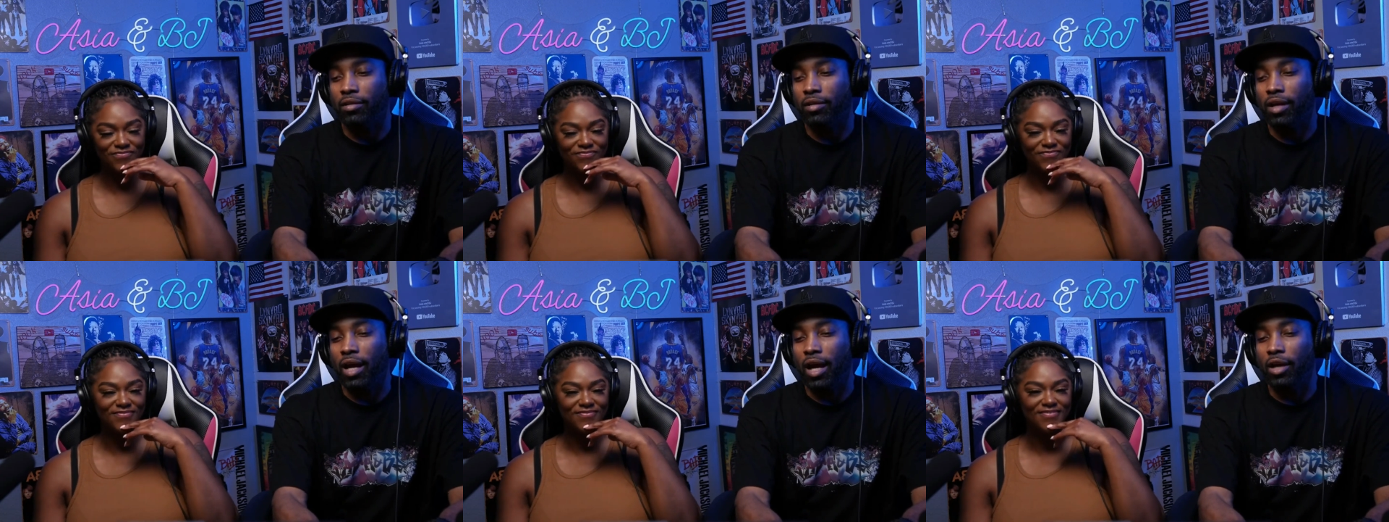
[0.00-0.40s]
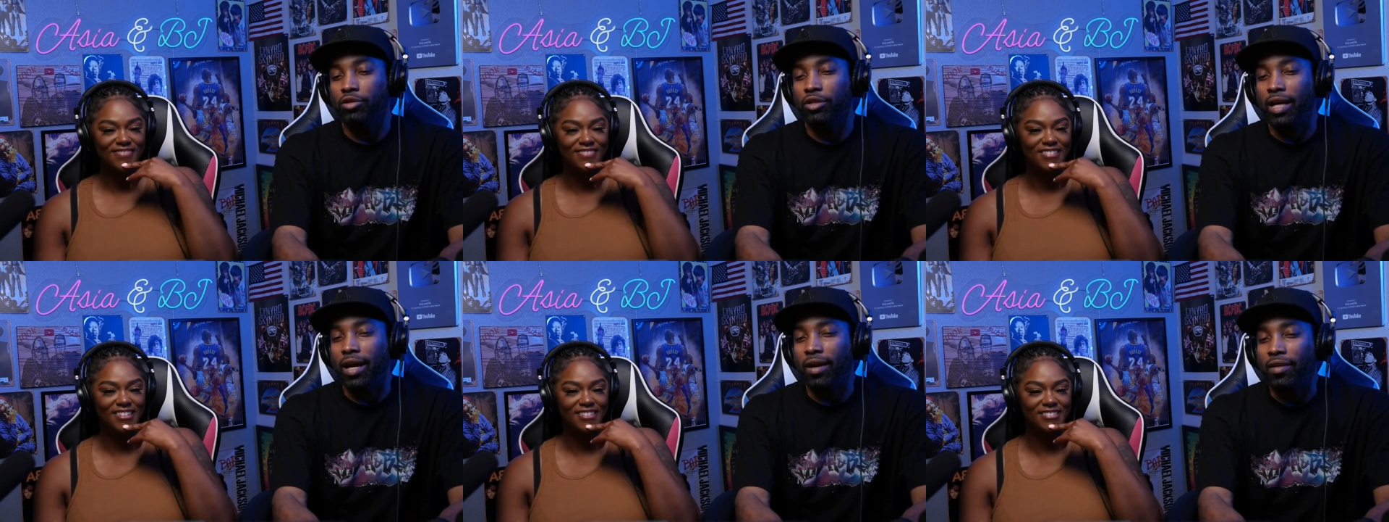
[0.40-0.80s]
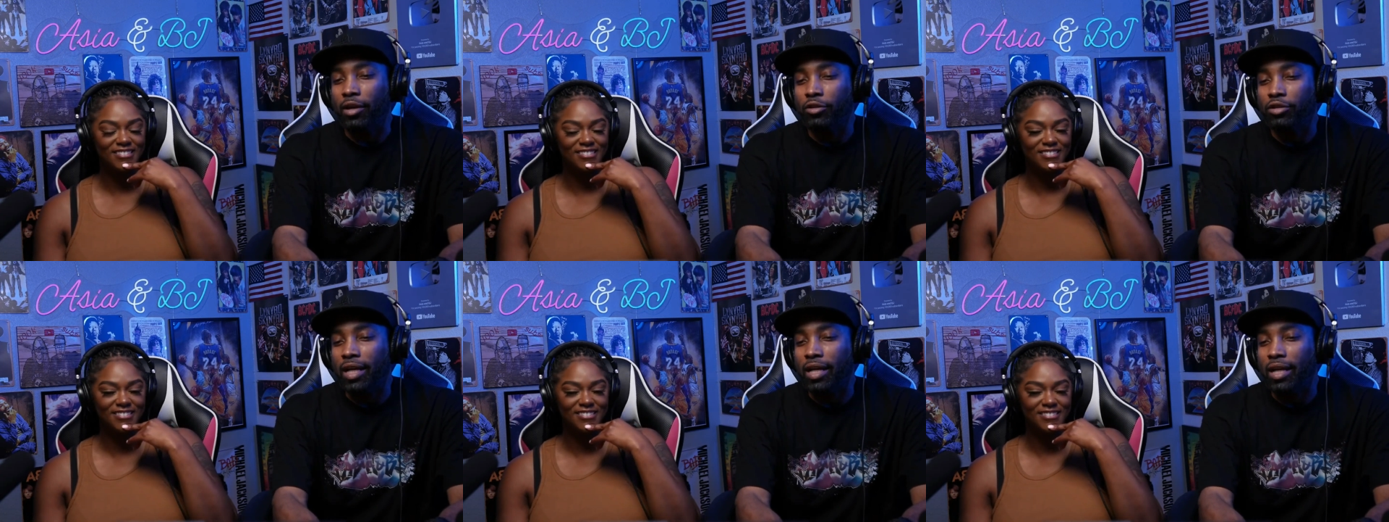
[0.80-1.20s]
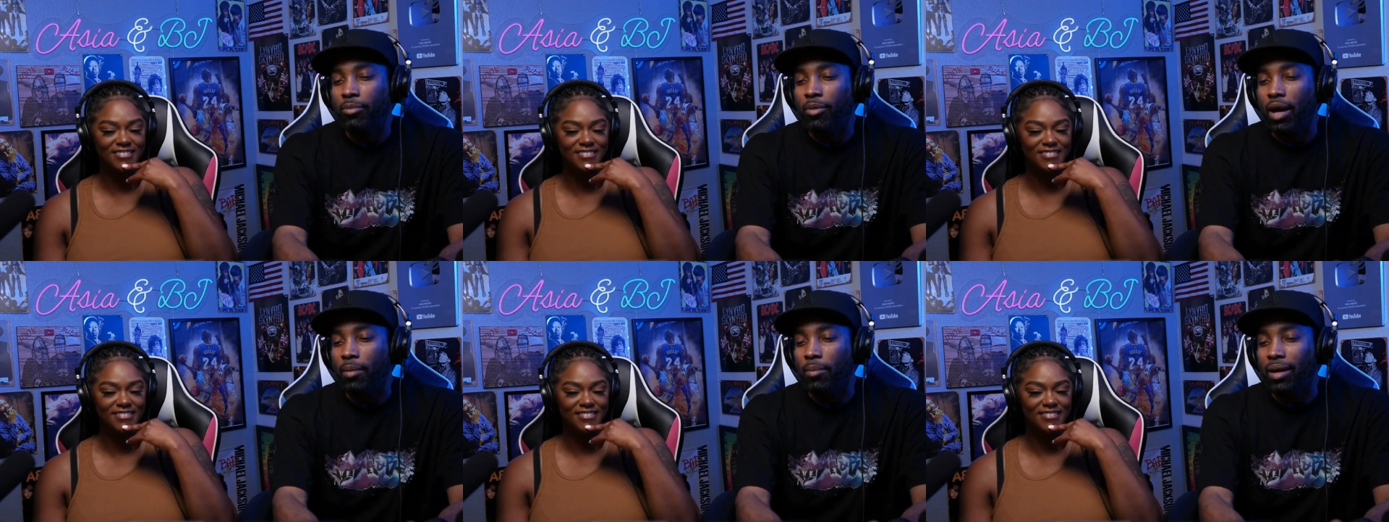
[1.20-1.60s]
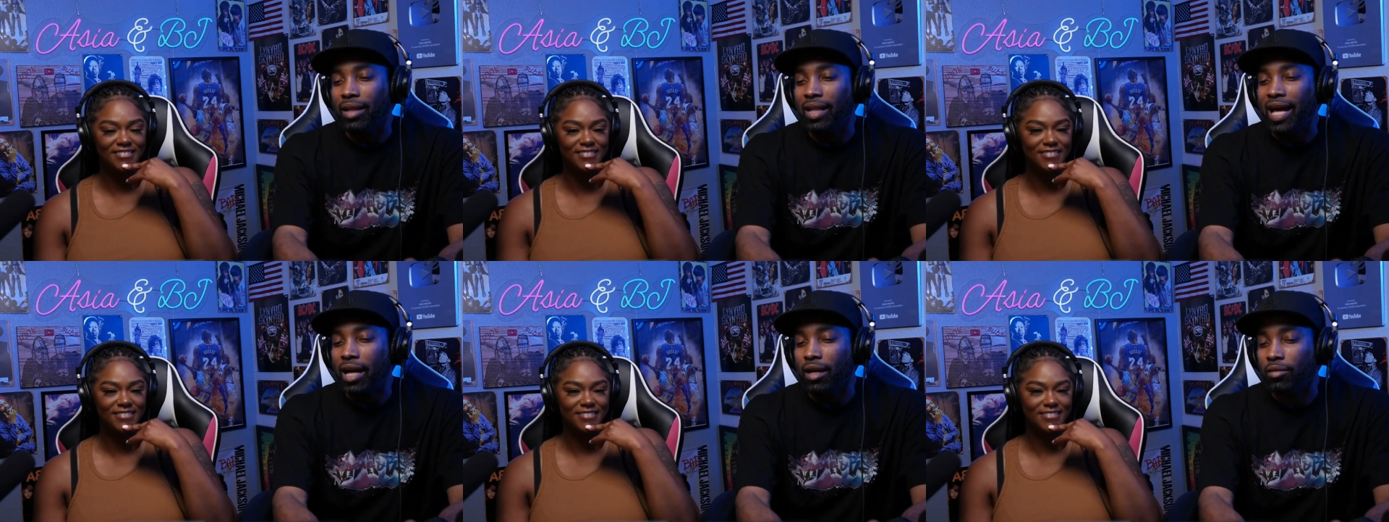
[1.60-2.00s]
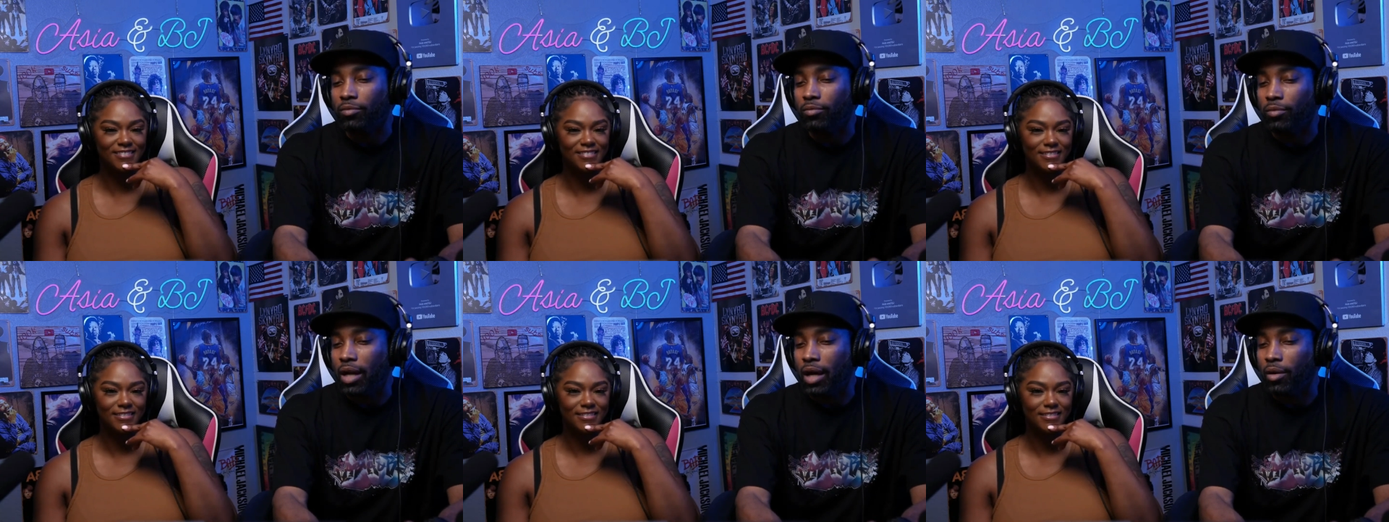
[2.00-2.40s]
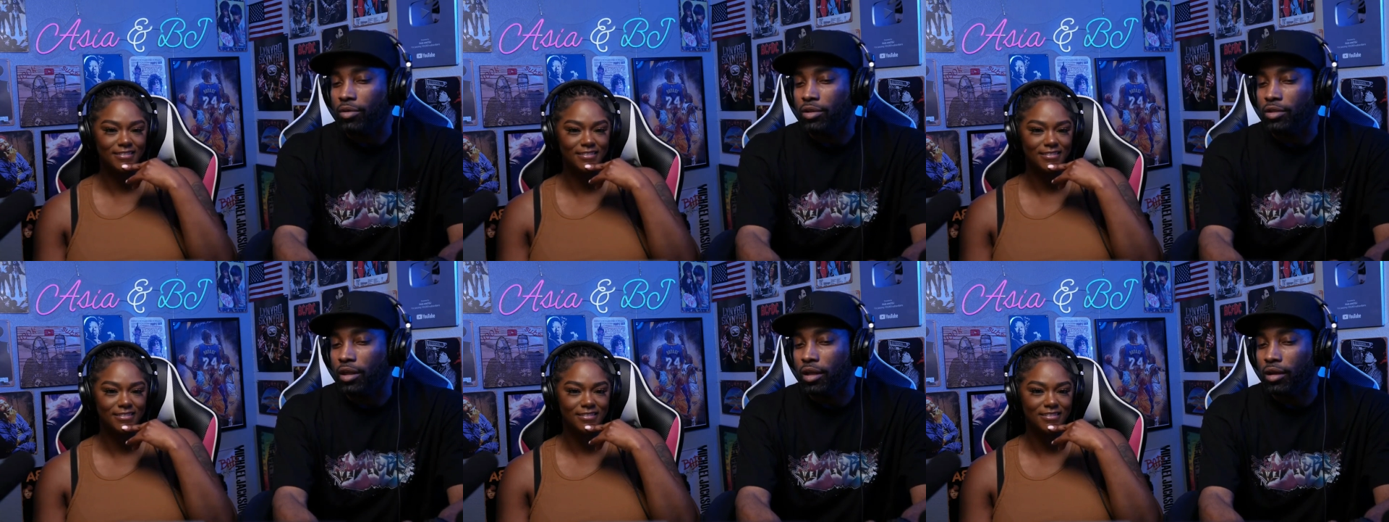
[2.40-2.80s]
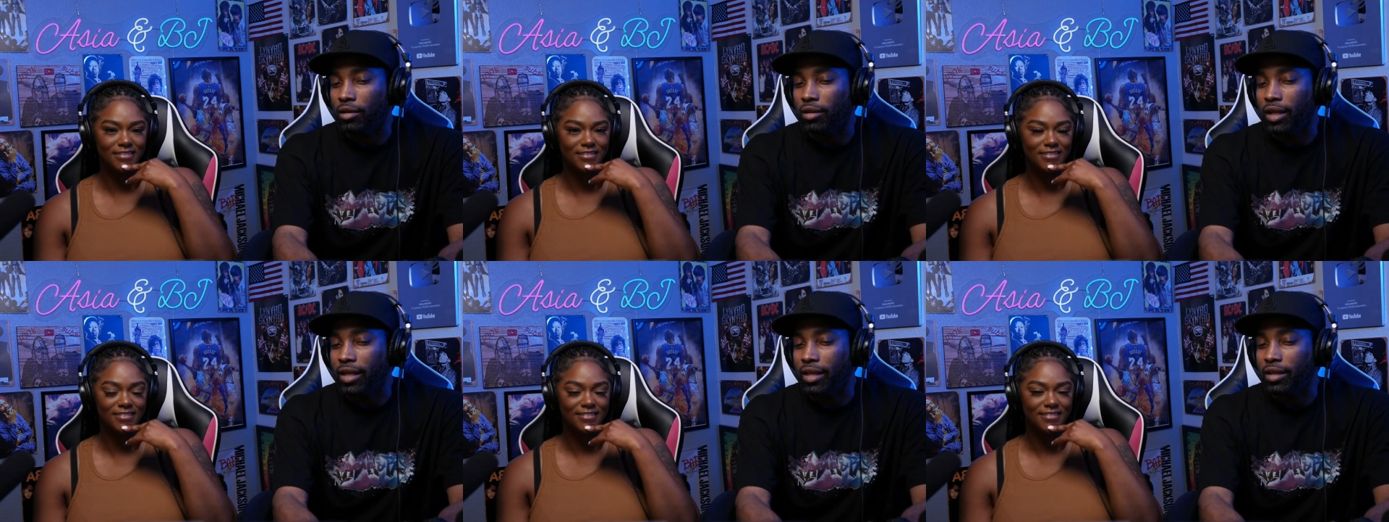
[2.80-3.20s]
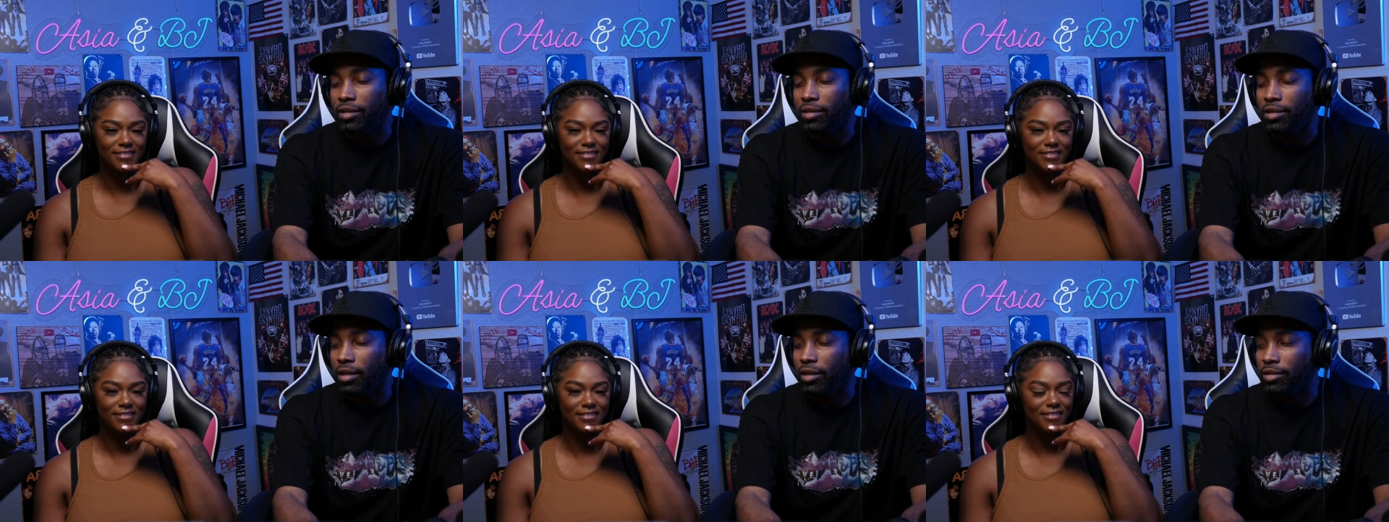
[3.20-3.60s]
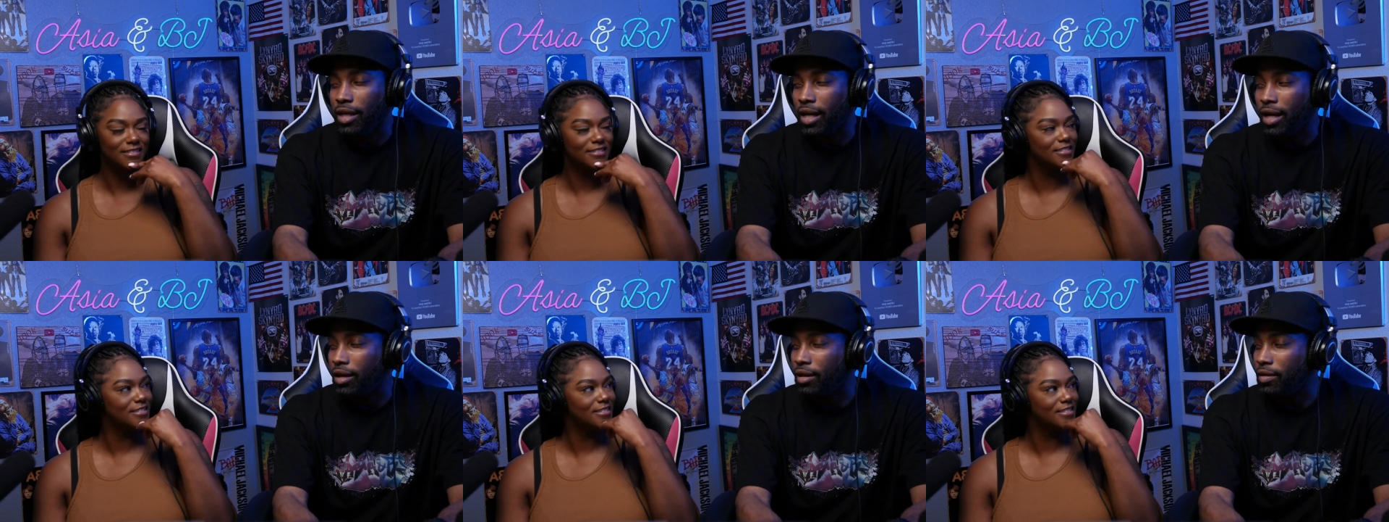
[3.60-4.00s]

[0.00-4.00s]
Speaker 1: I used to have I used to have that problem a lot when I was younger, like getting tongue tied.